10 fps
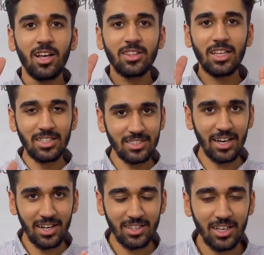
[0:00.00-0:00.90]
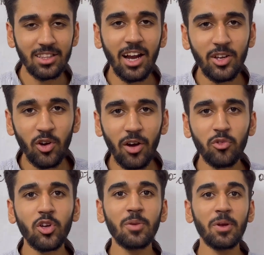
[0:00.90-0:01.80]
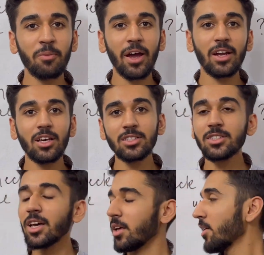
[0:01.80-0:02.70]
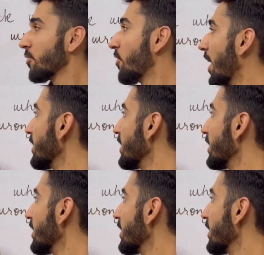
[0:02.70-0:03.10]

The second thing that you have to keep in mind is why